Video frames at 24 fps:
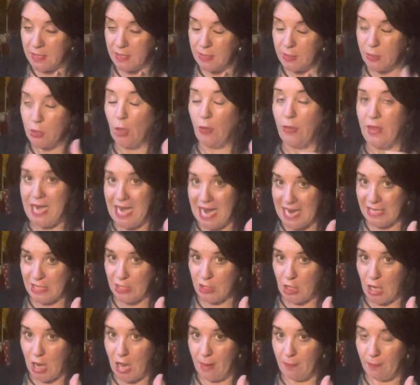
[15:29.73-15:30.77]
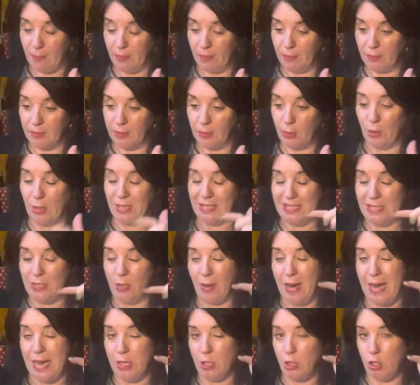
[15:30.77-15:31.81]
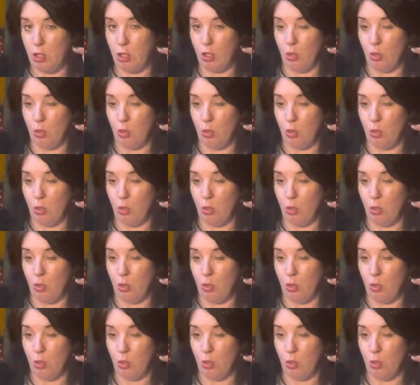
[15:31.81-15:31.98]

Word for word: So the next stop, you know, I still had